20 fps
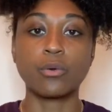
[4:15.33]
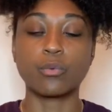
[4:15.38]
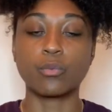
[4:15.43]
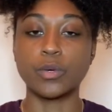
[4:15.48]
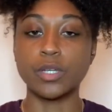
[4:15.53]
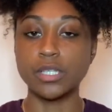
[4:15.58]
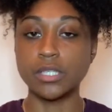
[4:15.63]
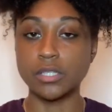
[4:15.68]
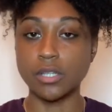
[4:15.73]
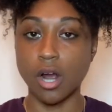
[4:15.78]

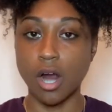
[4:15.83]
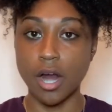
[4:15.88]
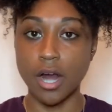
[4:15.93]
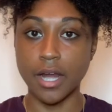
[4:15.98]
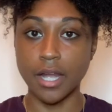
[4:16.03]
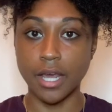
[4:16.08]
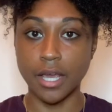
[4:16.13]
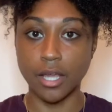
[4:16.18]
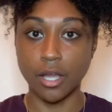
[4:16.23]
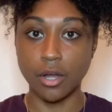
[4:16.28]

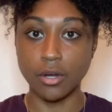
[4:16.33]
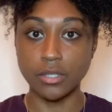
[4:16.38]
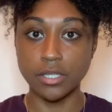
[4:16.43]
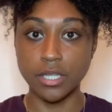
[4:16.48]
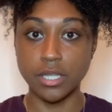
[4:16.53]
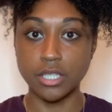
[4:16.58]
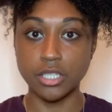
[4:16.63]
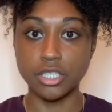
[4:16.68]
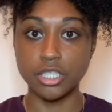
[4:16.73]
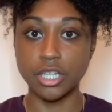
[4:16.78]
restart, and go
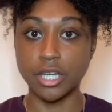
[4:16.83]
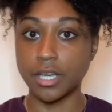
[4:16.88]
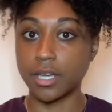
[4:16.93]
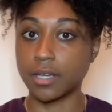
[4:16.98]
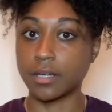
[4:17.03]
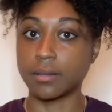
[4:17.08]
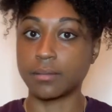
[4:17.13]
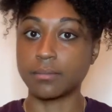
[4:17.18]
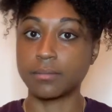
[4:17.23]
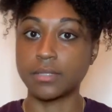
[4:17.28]
to the
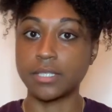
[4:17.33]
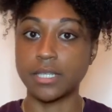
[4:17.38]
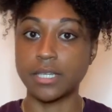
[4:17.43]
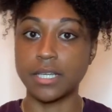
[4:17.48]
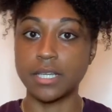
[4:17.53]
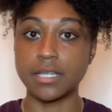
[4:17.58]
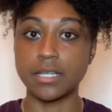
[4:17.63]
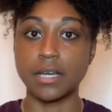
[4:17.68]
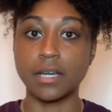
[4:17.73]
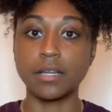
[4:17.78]
gym to
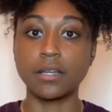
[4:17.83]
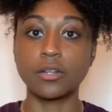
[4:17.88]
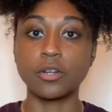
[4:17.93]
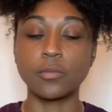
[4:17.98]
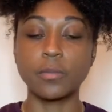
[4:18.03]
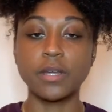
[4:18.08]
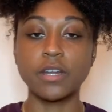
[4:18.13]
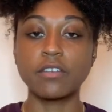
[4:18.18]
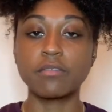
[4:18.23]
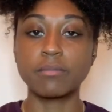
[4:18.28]
get a little
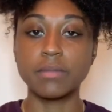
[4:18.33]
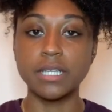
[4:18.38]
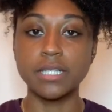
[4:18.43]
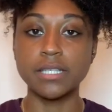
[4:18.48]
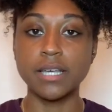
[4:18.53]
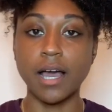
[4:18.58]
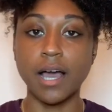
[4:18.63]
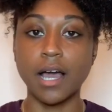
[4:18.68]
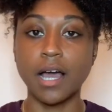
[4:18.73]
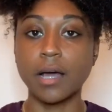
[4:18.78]
bit of me
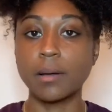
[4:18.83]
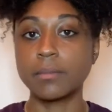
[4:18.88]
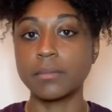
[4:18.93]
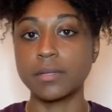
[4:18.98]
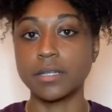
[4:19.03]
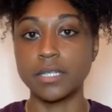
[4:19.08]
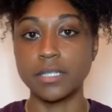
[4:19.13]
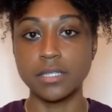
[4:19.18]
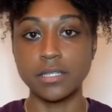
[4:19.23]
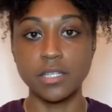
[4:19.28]
time,
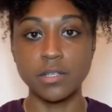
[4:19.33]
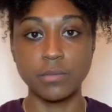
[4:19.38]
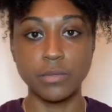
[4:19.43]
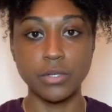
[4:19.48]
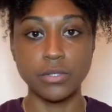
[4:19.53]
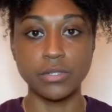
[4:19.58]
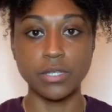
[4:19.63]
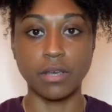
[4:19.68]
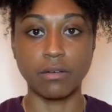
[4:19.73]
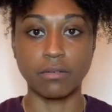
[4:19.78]
listen to
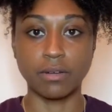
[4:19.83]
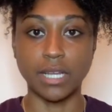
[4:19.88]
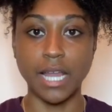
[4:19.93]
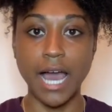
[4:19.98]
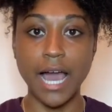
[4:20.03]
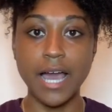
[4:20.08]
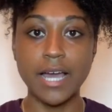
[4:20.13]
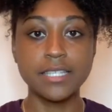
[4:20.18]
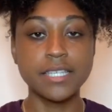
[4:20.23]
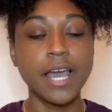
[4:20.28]
music and
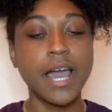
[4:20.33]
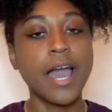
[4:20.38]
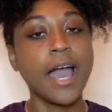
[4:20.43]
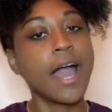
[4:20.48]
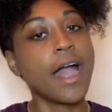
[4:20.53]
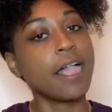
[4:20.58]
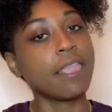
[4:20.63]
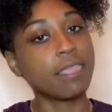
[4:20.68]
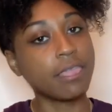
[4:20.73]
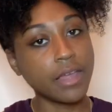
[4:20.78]
relax,
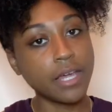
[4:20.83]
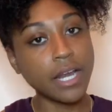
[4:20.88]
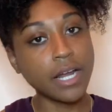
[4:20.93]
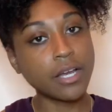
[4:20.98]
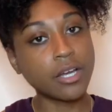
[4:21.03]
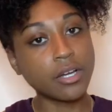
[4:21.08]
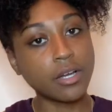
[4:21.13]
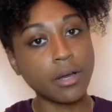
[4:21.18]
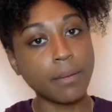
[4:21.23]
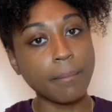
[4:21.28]
and then I
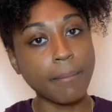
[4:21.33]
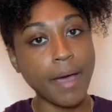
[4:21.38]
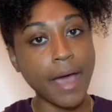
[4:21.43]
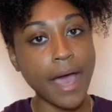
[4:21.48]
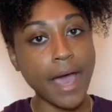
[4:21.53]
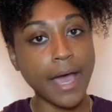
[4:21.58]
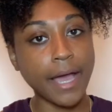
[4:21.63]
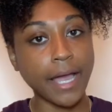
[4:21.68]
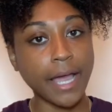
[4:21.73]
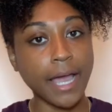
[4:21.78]
could come
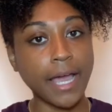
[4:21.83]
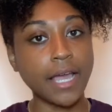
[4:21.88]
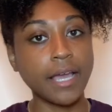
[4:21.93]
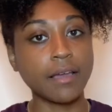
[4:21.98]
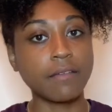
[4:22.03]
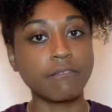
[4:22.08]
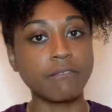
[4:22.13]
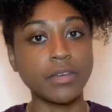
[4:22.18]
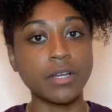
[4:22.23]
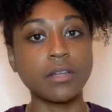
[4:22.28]
back
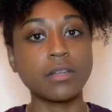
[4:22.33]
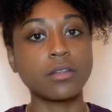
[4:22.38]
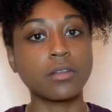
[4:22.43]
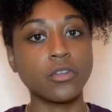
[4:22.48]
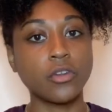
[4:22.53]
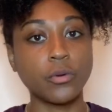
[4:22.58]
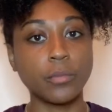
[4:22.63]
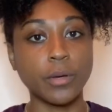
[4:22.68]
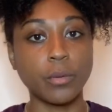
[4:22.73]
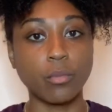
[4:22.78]
and feel a
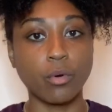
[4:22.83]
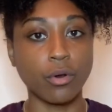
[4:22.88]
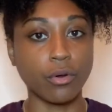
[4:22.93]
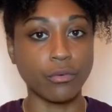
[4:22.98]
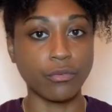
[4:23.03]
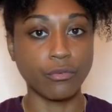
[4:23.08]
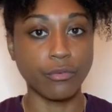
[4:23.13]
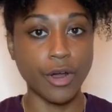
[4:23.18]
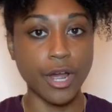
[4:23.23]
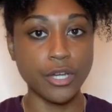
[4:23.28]
little bit more
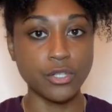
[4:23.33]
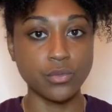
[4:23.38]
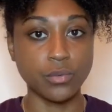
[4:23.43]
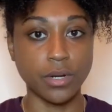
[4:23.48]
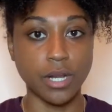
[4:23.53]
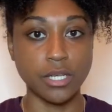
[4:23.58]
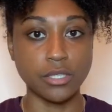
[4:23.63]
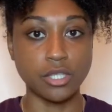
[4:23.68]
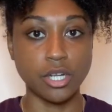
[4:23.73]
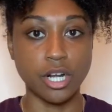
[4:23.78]
refreshed
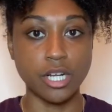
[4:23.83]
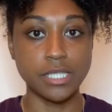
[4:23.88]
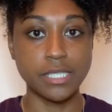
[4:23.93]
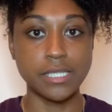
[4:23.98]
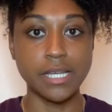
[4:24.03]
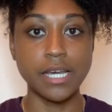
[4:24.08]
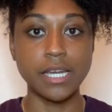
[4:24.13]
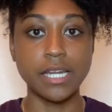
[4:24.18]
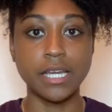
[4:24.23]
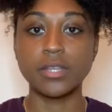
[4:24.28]
when I start
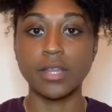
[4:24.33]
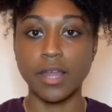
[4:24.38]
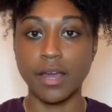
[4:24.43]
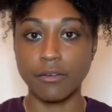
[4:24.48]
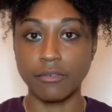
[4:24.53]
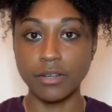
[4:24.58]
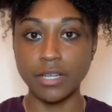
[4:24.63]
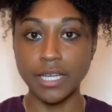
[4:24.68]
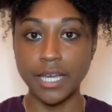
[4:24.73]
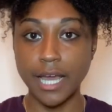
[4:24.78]
studying. So that
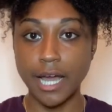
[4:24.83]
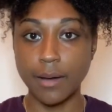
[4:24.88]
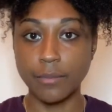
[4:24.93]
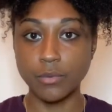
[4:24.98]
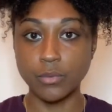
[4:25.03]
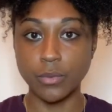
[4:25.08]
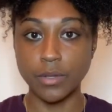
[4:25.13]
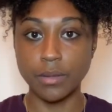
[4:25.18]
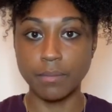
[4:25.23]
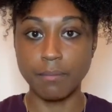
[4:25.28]
really
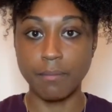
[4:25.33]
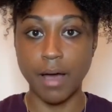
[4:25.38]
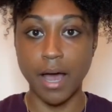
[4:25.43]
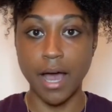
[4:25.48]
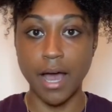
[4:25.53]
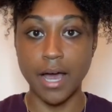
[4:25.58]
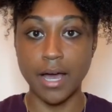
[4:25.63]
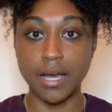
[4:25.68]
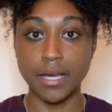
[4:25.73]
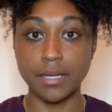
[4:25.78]
helped with
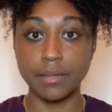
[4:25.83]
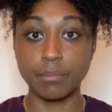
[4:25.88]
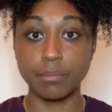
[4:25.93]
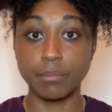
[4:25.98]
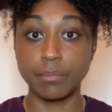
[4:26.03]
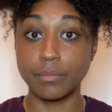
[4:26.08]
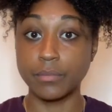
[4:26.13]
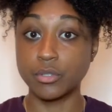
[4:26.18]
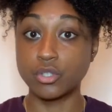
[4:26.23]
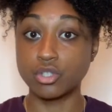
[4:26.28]
my
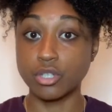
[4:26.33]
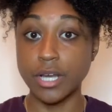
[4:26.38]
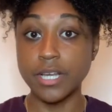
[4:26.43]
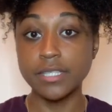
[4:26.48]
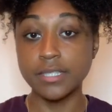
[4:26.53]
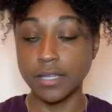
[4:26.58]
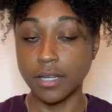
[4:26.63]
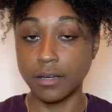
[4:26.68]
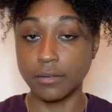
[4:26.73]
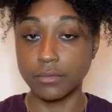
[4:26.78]

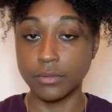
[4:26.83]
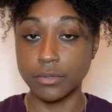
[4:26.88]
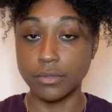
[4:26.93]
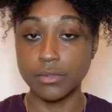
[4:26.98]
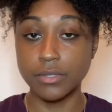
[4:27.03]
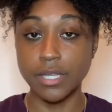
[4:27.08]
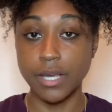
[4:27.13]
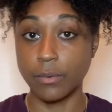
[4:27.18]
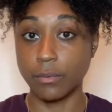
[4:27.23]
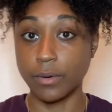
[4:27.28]
stress
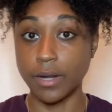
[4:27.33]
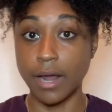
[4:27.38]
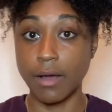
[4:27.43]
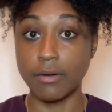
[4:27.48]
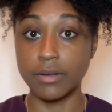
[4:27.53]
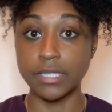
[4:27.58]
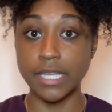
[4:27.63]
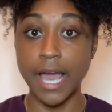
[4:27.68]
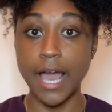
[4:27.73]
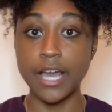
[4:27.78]
levels, and when I
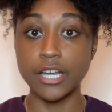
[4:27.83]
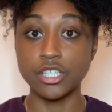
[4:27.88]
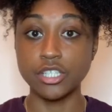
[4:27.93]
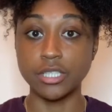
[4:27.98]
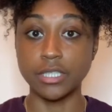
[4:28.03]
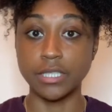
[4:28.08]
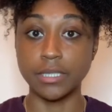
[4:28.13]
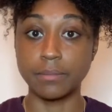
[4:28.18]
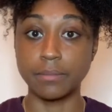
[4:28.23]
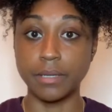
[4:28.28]
was
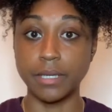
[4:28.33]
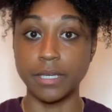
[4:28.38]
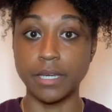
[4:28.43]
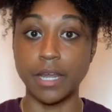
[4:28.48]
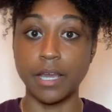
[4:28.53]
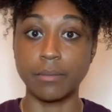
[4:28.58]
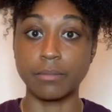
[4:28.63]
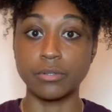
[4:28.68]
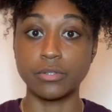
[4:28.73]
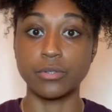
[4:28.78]
actually being
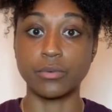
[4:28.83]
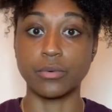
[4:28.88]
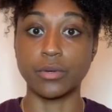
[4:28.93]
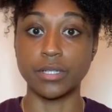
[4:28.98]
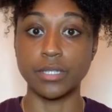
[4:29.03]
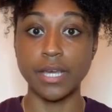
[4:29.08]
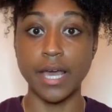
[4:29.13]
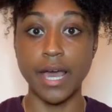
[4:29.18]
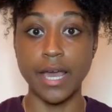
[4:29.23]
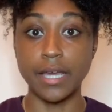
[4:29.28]
able to
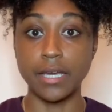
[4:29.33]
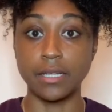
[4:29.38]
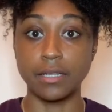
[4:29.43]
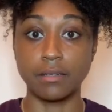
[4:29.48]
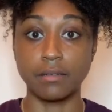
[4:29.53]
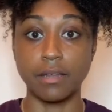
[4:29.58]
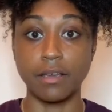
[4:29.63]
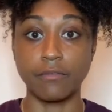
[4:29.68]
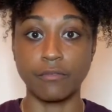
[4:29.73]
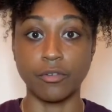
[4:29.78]

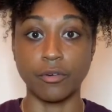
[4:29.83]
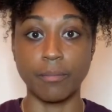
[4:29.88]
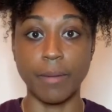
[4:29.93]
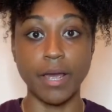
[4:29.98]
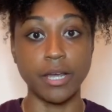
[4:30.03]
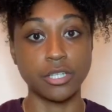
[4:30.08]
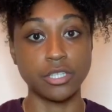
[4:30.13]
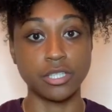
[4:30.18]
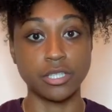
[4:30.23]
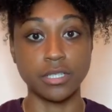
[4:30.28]
retain
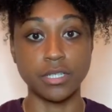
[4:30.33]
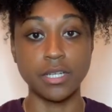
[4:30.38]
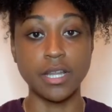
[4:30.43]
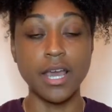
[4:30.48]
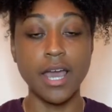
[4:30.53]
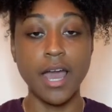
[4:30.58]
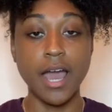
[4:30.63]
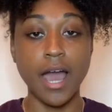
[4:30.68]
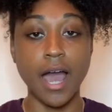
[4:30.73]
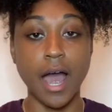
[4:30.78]
information,
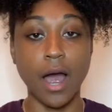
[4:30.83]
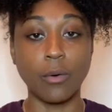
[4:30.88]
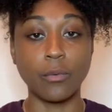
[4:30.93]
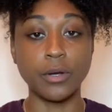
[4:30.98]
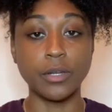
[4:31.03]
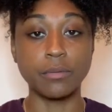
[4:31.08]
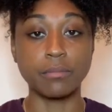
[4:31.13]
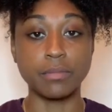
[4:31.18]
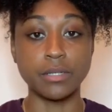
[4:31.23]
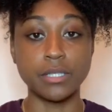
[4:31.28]
I
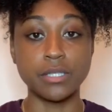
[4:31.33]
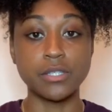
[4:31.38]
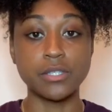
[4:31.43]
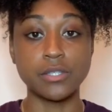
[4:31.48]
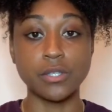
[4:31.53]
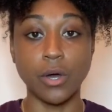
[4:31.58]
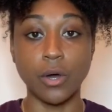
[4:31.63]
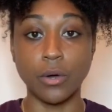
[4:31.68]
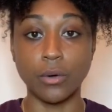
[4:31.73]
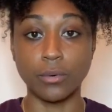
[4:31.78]
wouldn't be
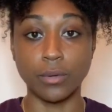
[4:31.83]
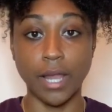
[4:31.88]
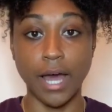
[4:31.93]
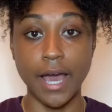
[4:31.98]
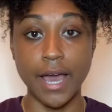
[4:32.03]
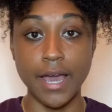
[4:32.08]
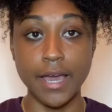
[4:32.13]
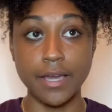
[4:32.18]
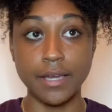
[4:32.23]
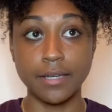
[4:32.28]
so
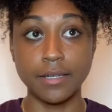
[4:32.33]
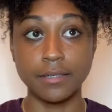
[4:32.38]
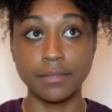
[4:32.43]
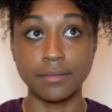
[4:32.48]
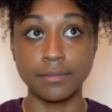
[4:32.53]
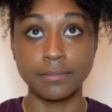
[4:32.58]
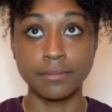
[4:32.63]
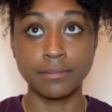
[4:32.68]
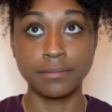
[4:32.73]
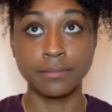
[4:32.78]
like
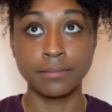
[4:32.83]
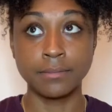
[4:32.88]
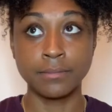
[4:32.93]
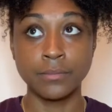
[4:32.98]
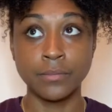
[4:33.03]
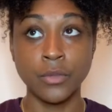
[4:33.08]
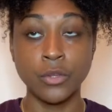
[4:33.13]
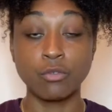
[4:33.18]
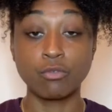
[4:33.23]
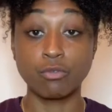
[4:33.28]

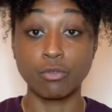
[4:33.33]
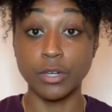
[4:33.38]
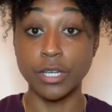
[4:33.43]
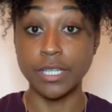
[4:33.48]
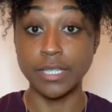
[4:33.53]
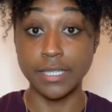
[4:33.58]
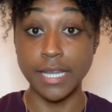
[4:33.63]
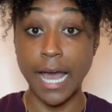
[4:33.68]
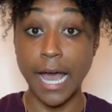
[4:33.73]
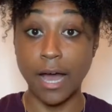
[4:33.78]

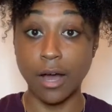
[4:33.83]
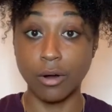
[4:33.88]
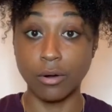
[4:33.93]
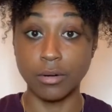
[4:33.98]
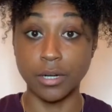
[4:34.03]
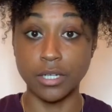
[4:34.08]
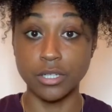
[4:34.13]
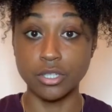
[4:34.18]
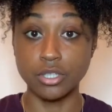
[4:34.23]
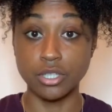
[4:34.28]
freaked out
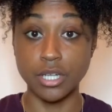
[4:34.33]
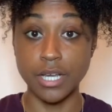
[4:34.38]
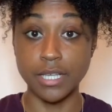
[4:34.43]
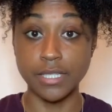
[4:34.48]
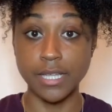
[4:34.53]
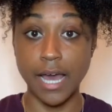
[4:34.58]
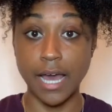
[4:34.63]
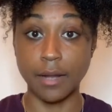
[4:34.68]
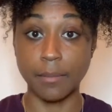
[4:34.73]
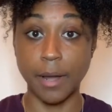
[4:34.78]
and
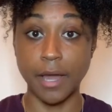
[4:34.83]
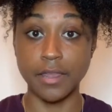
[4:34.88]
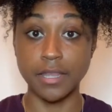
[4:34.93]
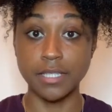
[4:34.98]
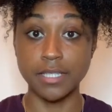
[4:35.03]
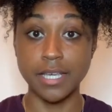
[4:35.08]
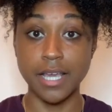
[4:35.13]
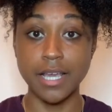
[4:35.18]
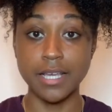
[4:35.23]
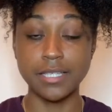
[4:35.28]
stressed out about the
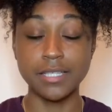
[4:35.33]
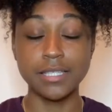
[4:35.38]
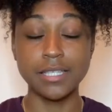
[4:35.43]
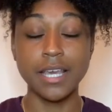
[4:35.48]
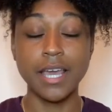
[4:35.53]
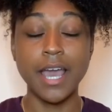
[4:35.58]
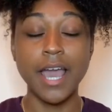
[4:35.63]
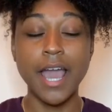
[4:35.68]
test.